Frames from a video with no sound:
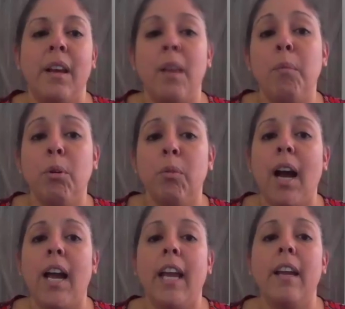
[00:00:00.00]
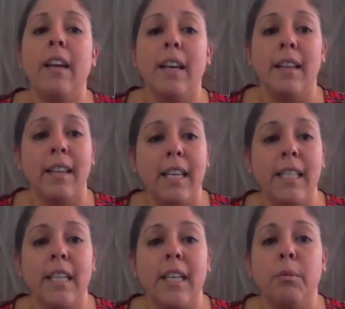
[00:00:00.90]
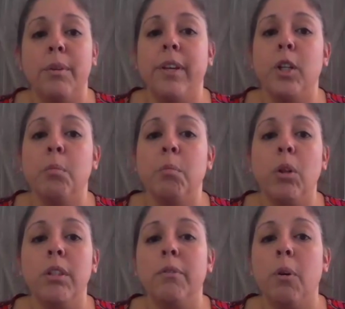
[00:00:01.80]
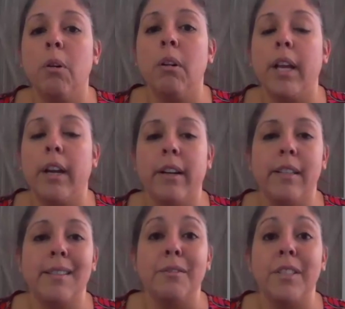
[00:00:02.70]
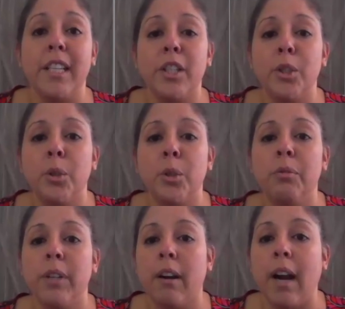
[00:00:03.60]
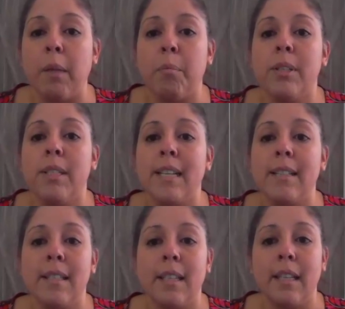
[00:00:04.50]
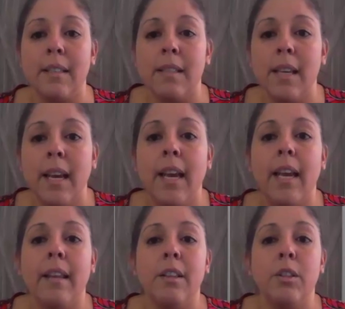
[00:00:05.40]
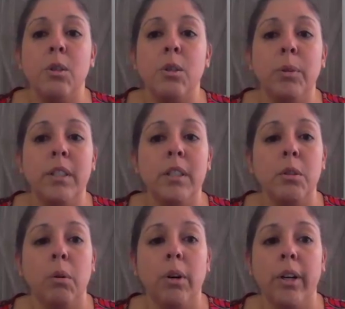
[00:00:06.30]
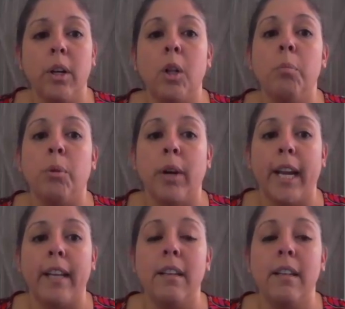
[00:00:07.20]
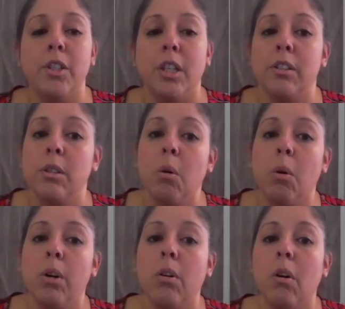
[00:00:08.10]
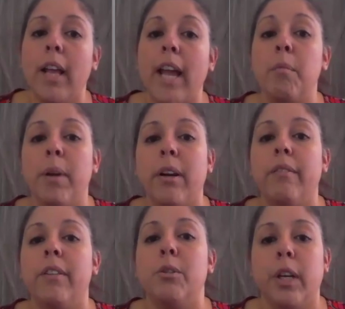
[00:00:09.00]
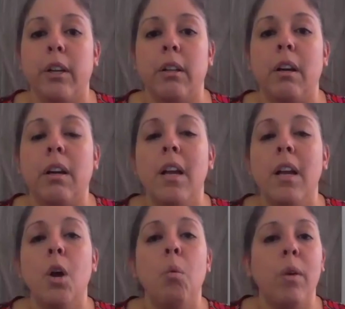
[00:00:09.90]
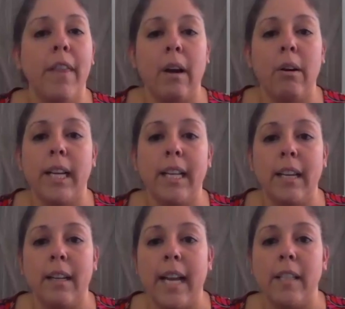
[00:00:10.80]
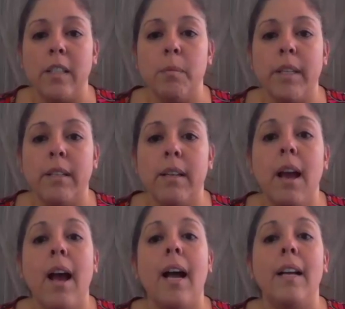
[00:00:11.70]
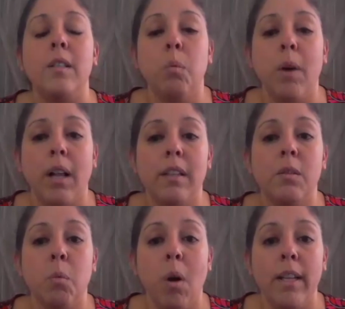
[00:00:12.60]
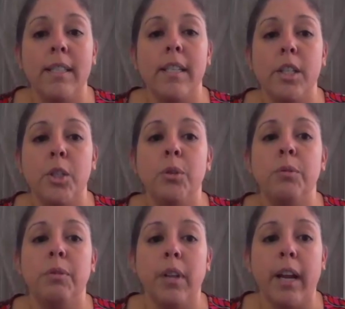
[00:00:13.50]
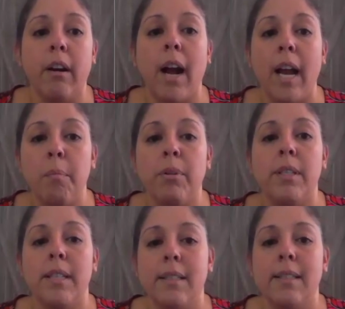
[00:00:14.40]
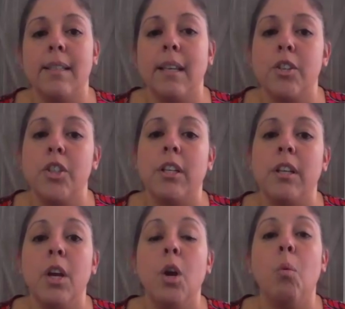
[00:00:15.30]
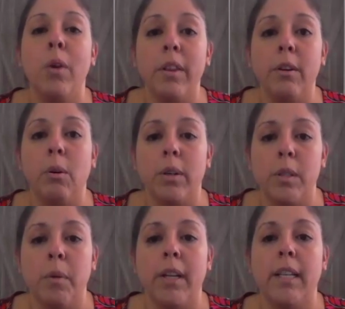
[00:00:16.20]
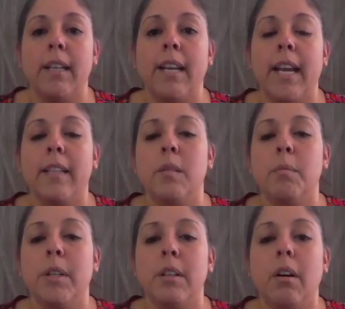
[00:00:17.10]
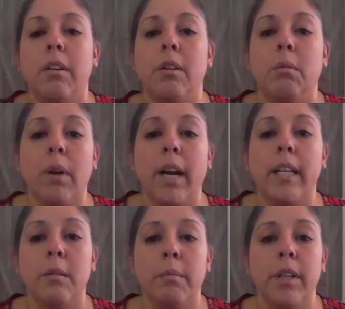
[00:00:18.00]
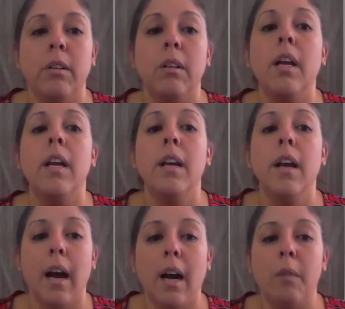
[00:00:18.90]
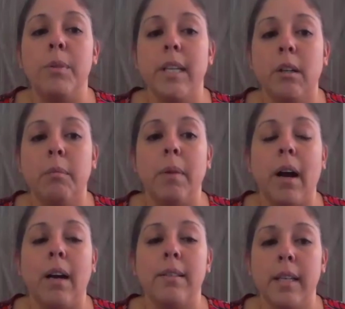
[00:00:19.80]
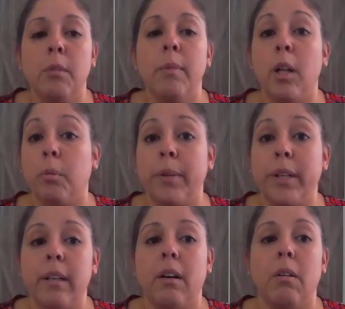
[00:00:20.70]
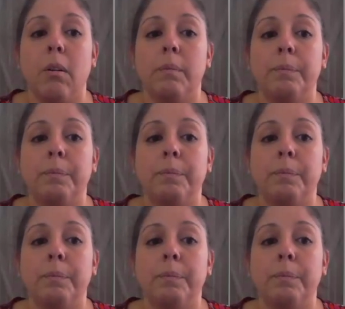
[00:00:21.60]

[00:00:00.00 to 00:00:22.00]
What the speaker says: MRI in the ED revealed multifocal areas of T2 flare hyperintensities in the supratentorial brain, juxtacortical, and periventricular without any enhancement, as well as one T2 flare hyperintense lesion with corresponding enhancement on the right middle cerebellar peduncle.